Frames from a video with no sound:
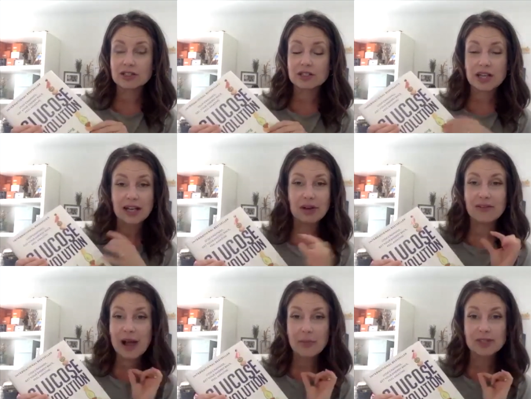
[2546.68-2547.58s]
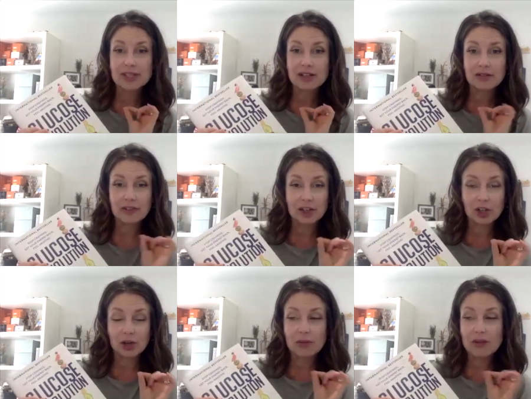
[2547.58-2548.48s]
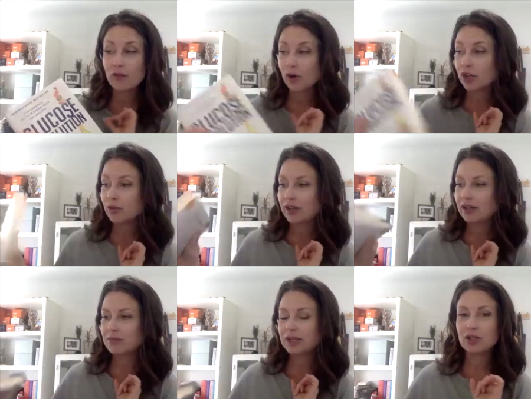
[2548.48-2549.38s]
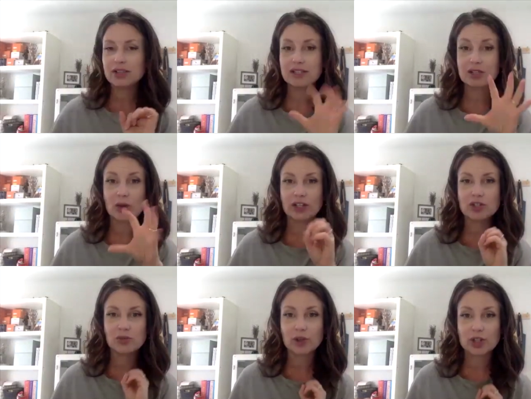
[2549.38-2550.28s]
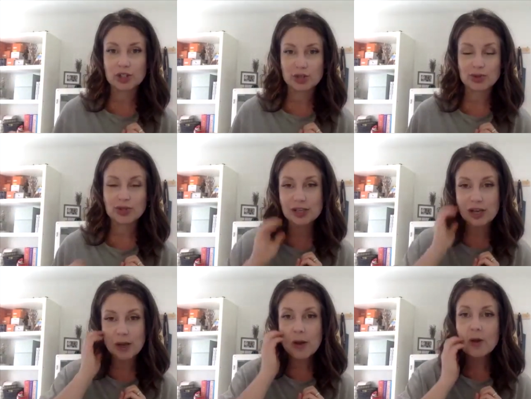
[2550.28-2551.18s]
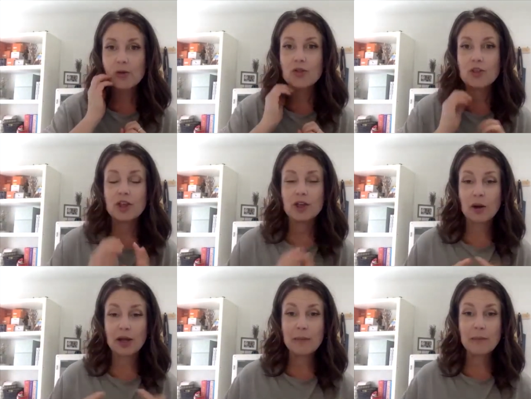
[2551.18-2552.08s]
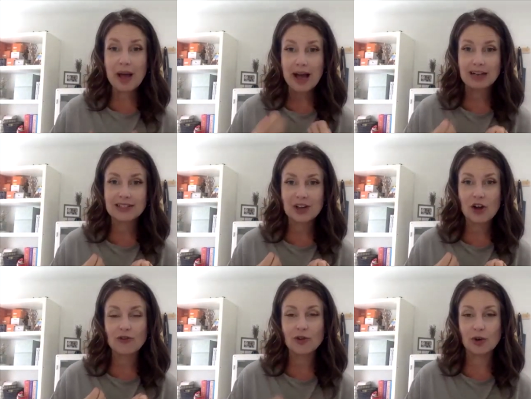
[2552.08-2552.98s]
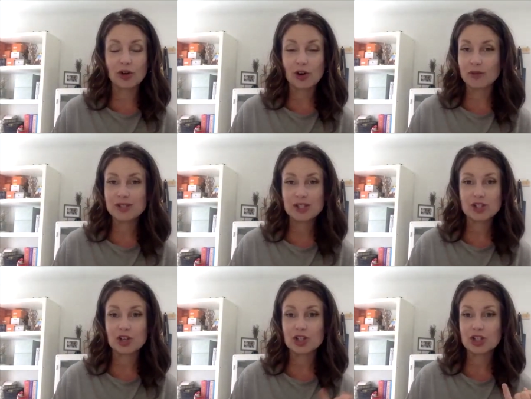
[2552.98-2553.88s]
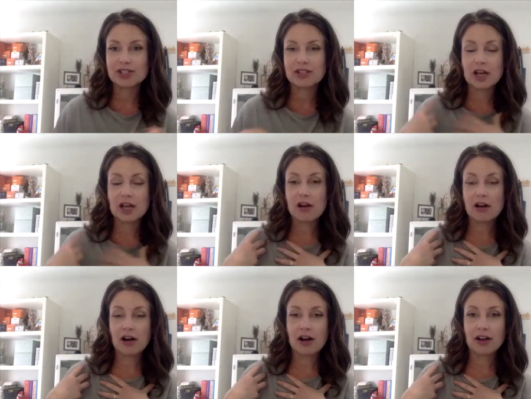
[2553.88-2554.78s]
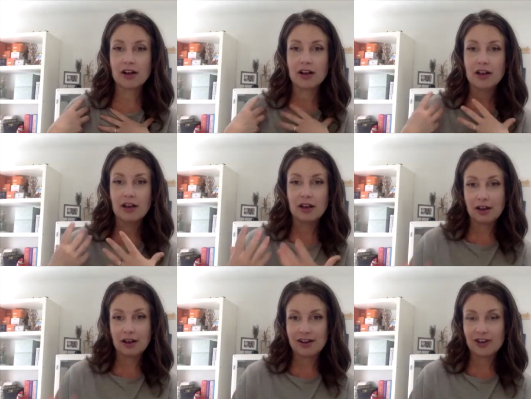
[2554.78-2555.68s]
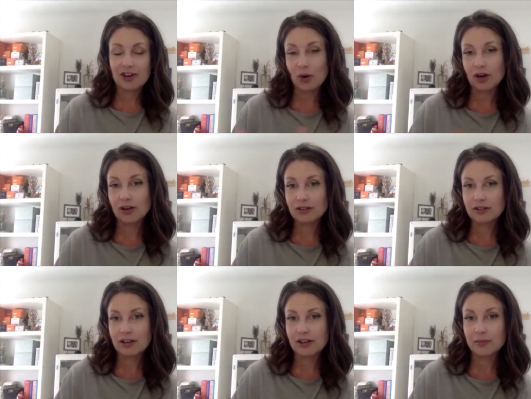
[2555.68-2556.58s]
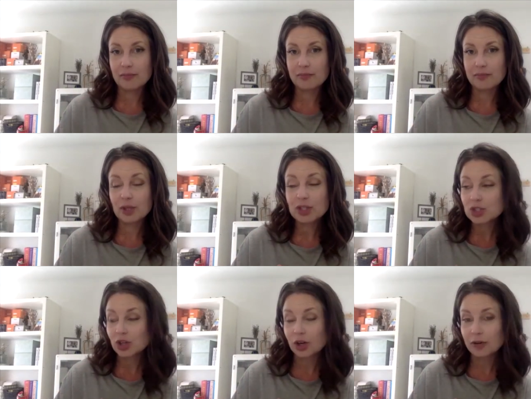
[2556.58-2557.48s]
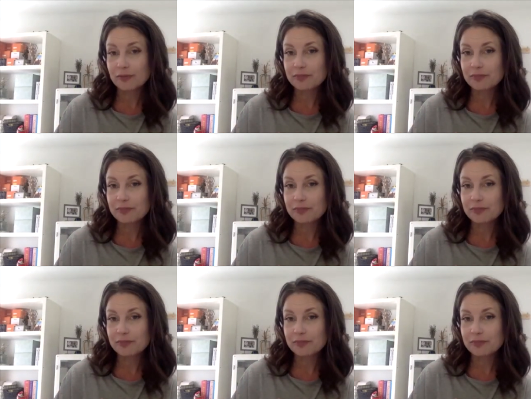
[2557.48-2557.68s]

tiny bit of apple cider vinegar before you eat a meal is going to reduce the impact of your carbs and starches on your blood sugar?